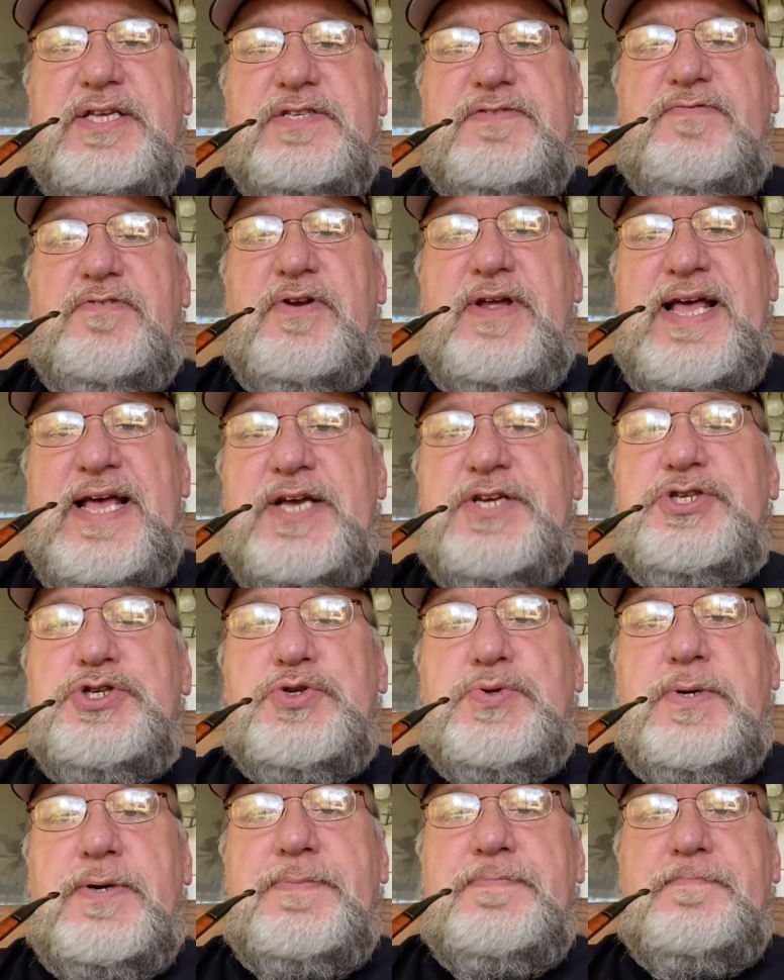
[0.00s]
for
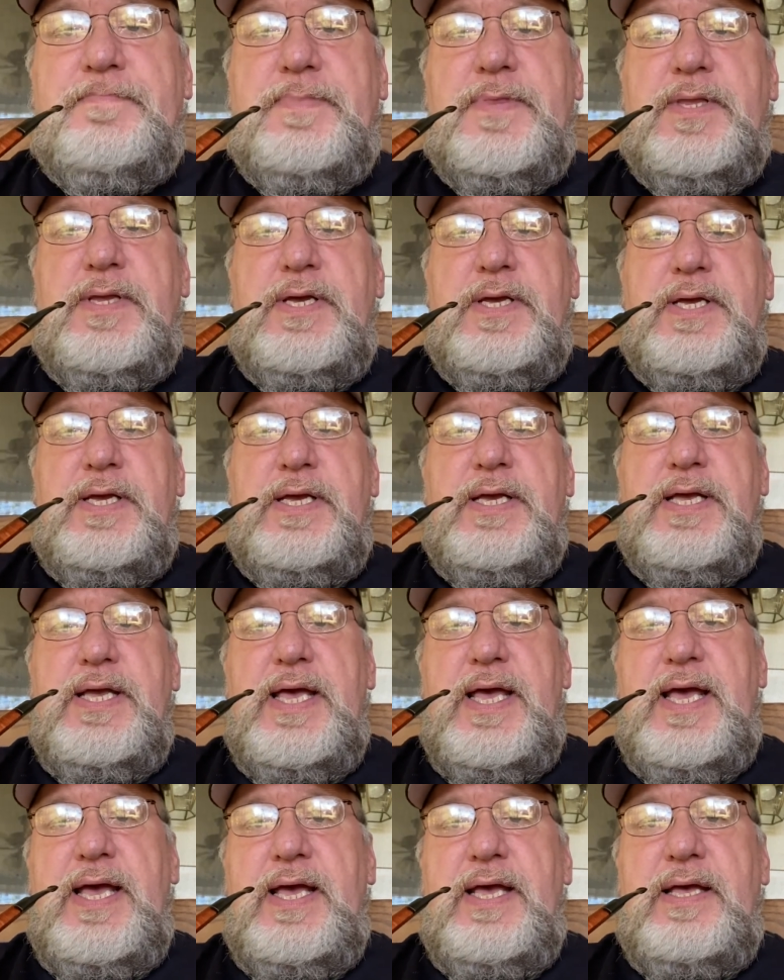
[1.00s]
extra.
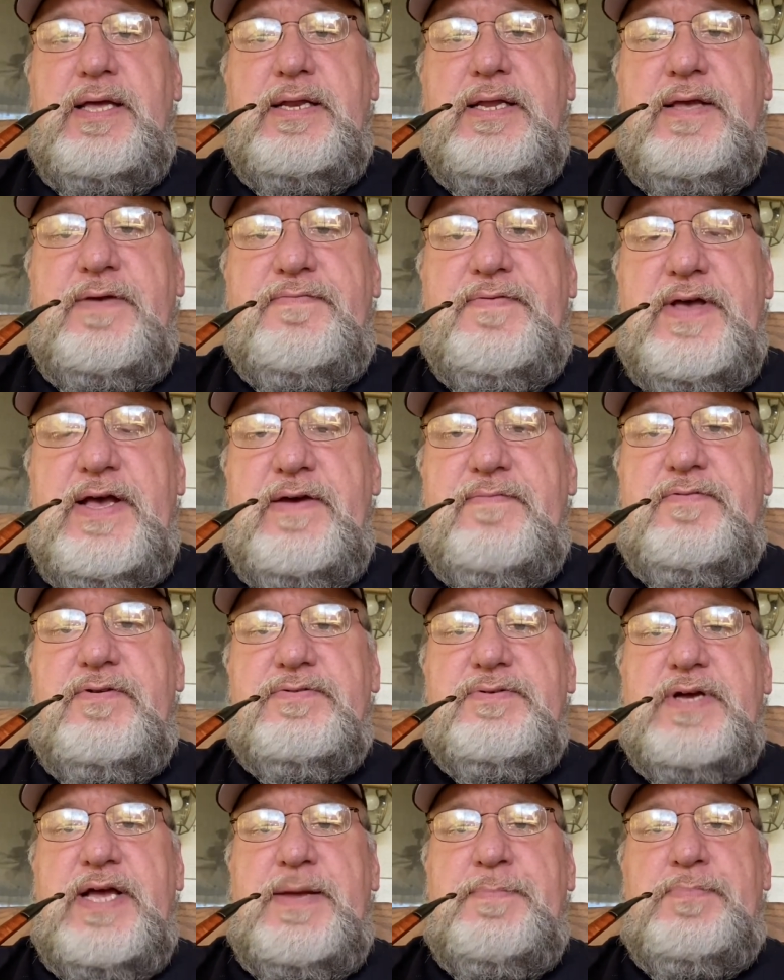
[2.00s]
And if ever
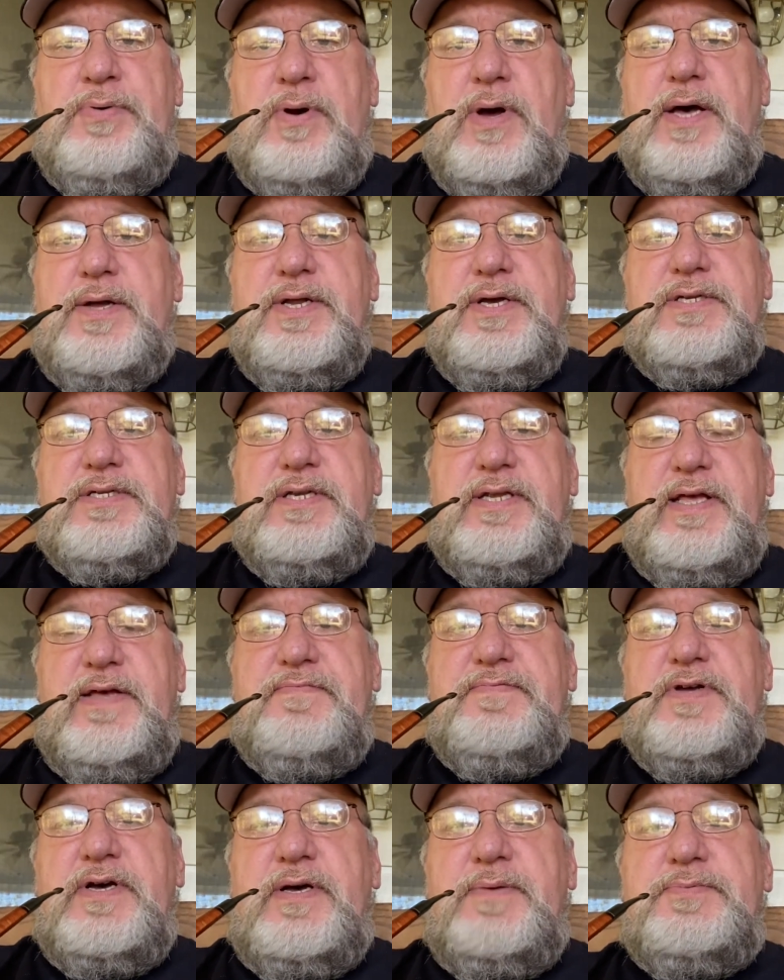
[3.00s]
a product
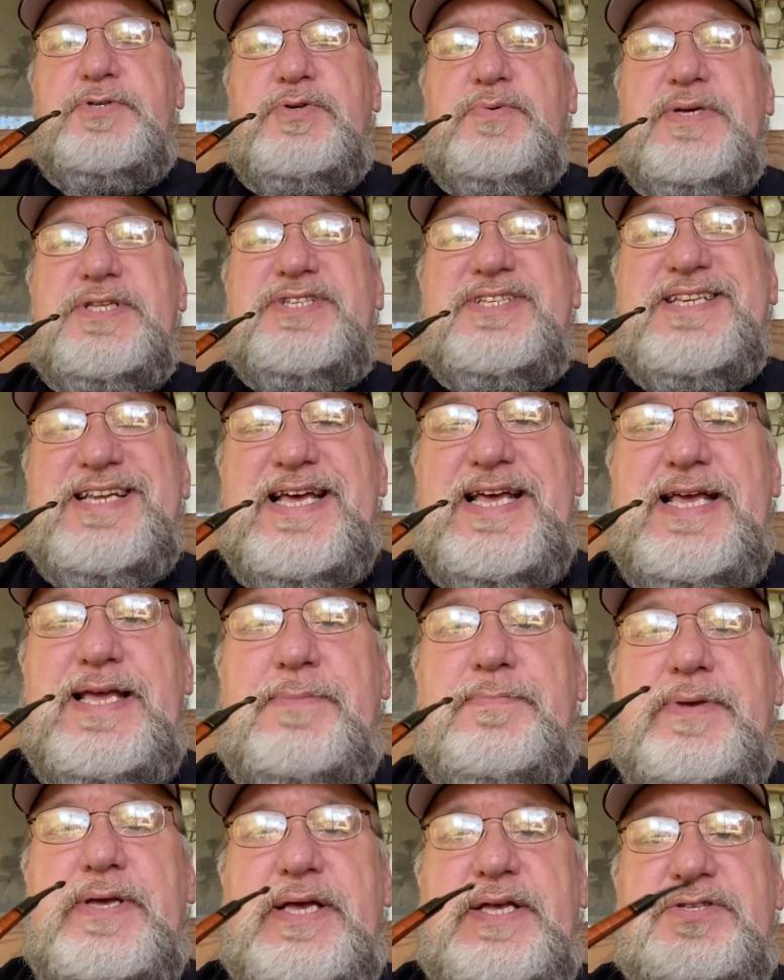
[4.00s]
lived up to its
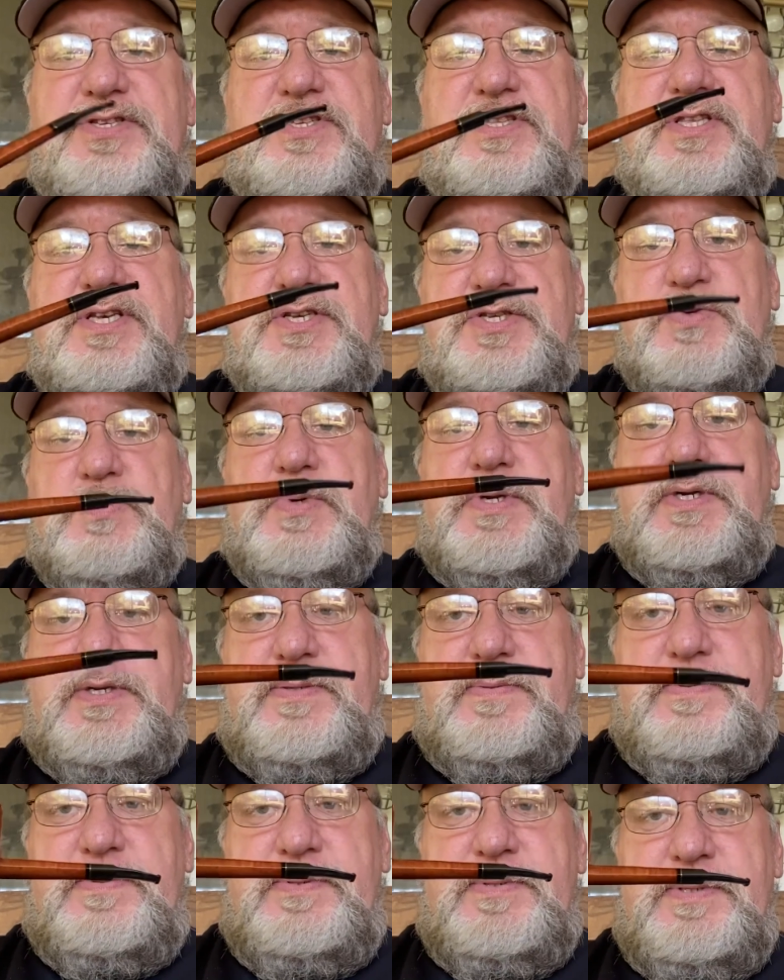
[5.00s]
name, it's this one.
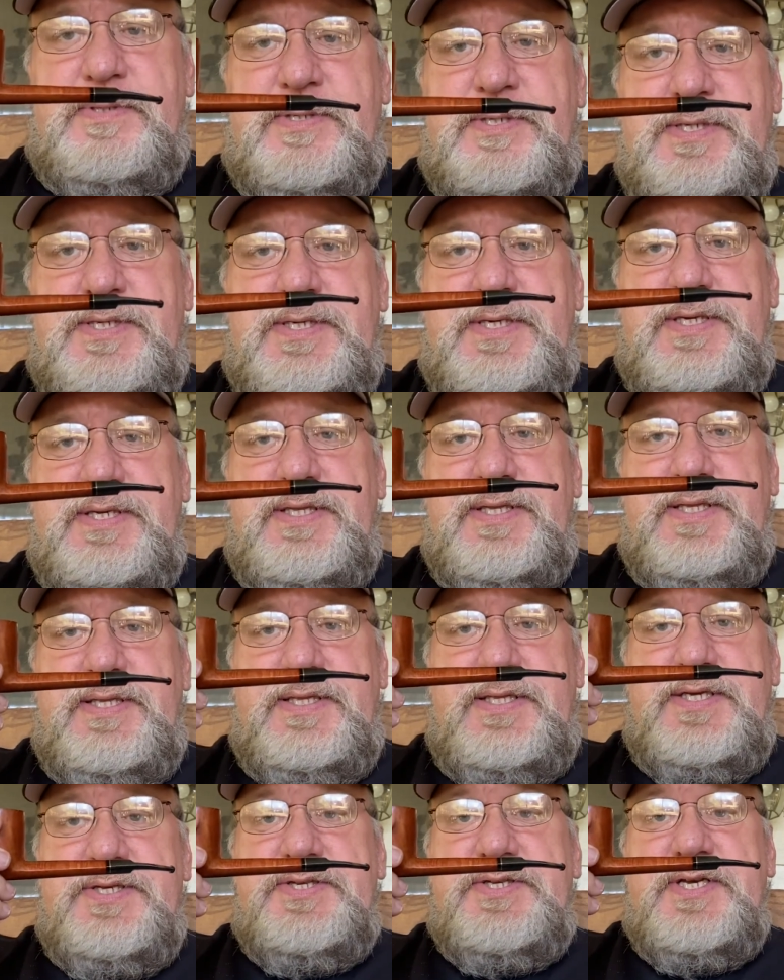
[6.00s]

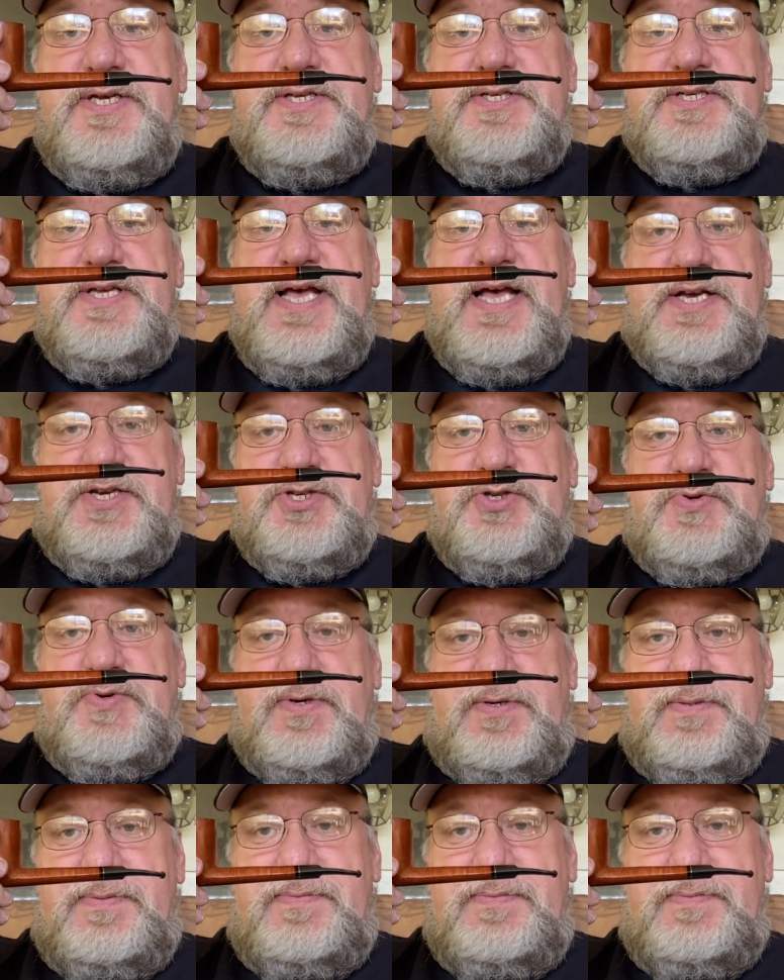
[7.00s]
This is extra.